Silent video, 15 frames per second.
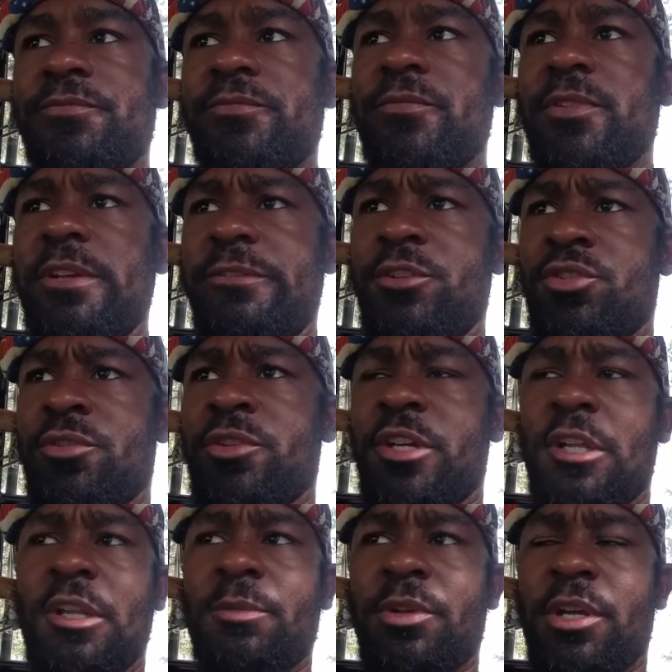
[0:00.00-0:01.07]
If you're in the
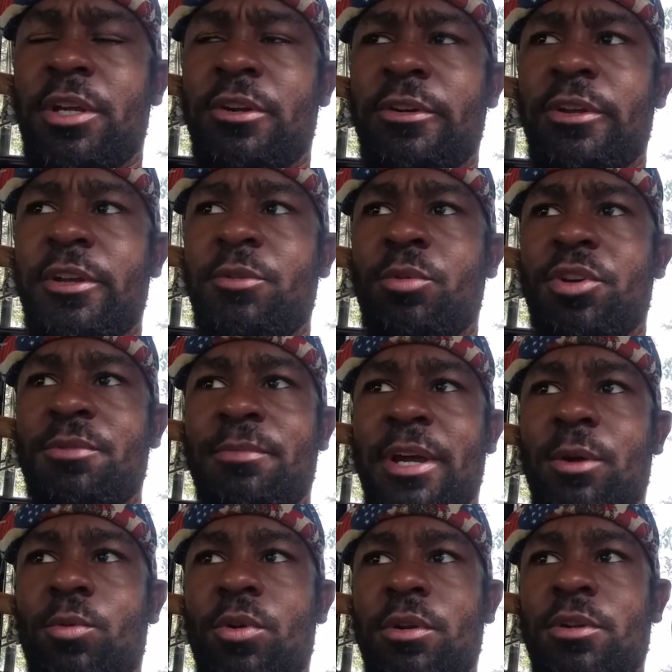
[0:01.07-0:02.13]
Columbia area, want your
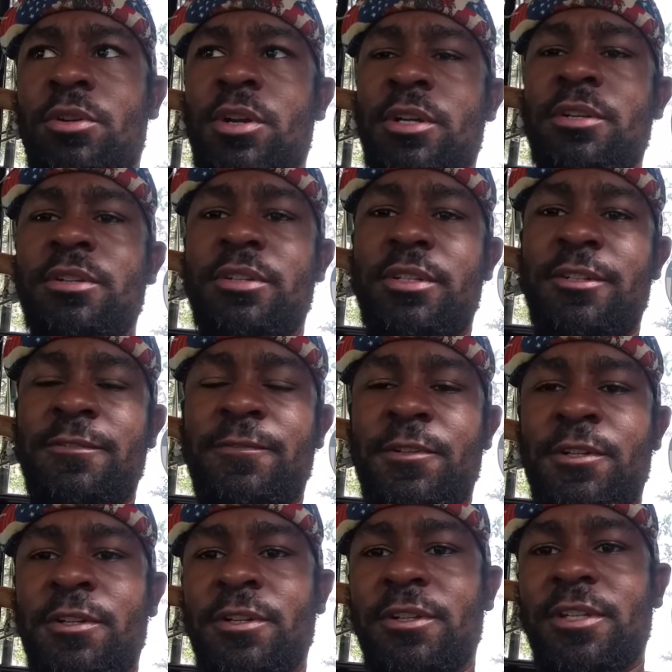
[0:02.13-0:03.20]
bike worked on, give
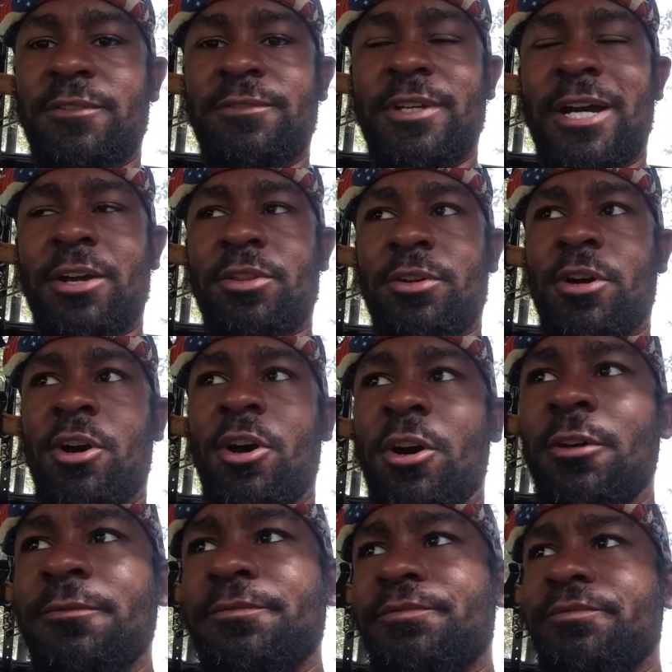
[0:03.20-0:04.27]
Dial the
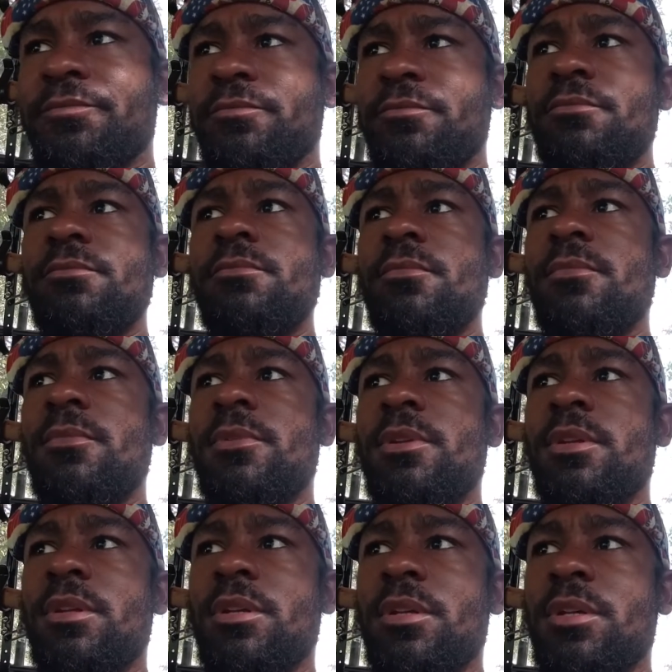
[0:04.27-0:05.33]
call.
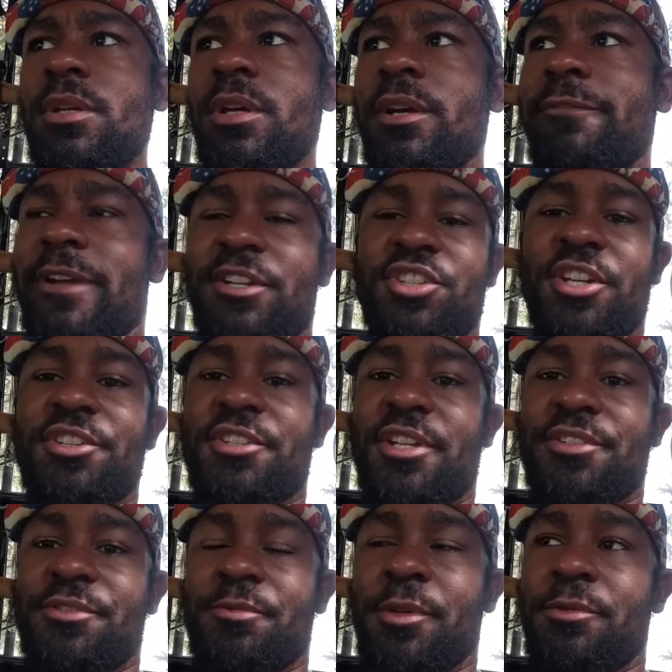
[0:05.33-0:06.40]
In fact, Jason is
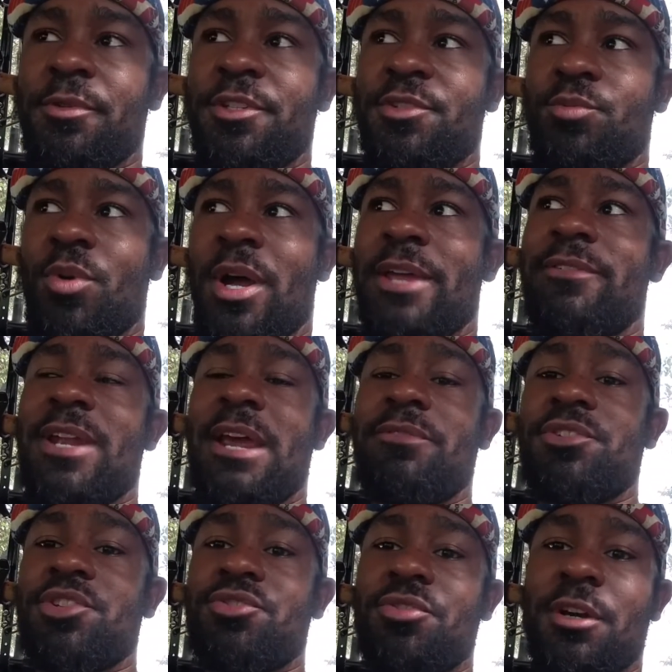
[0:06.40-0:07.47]
actually one of the reasons why I even have
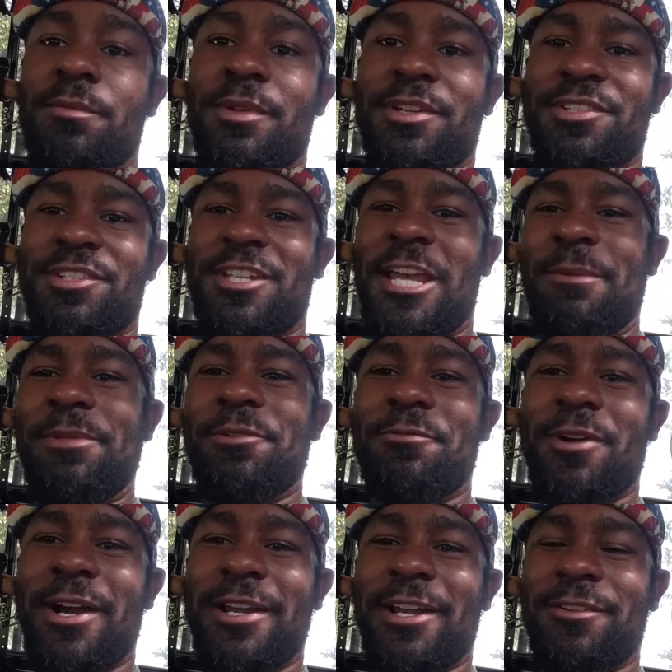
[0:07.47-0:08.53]
this truck, because he gave me the
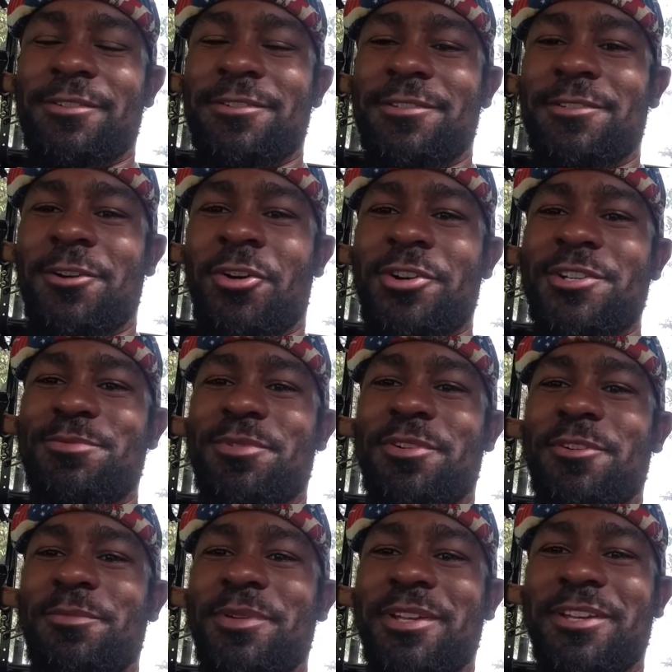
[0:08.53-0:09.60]
ride out to Orangeburg to
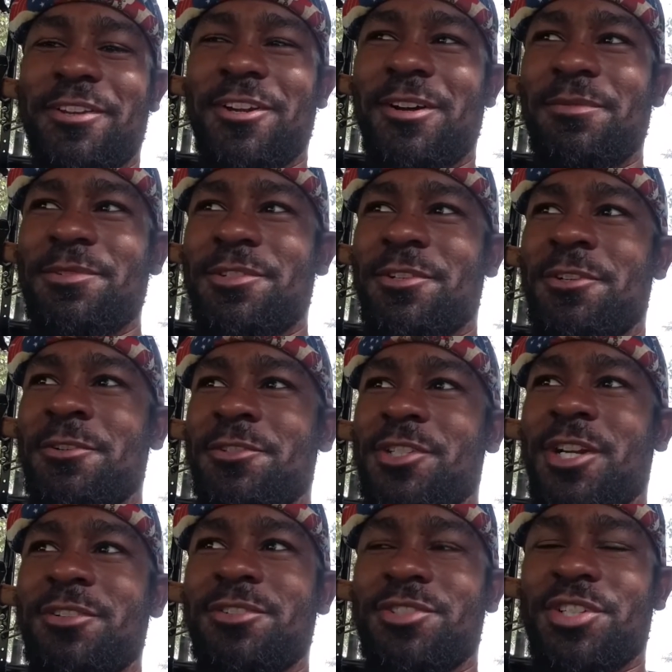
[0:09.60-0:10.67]
go pick it up. So
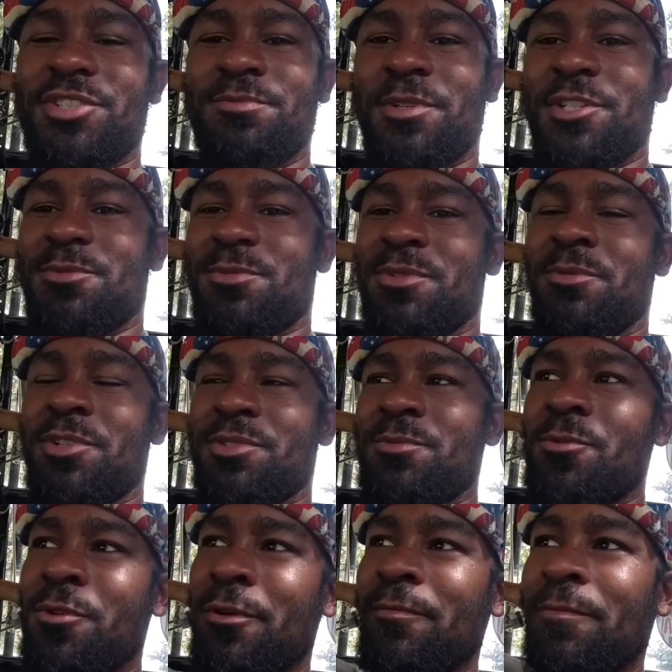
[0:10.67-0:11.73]
shout out to Jason Busby once
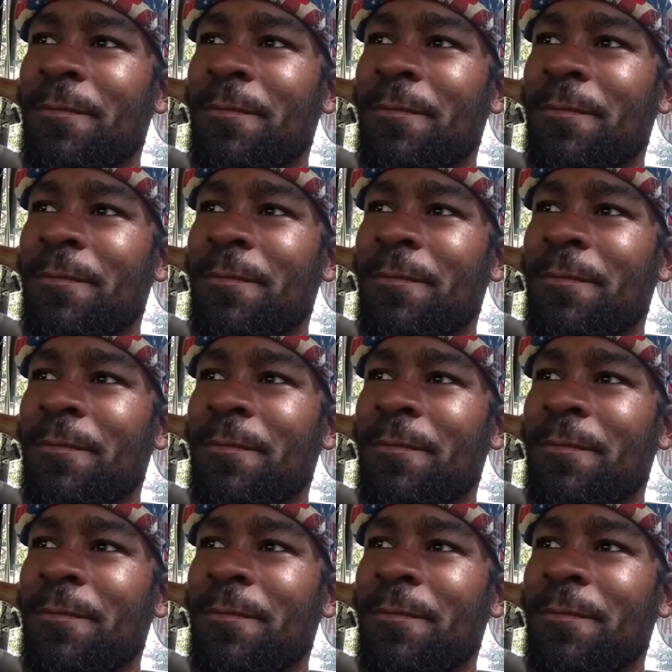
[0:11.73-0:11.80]
more.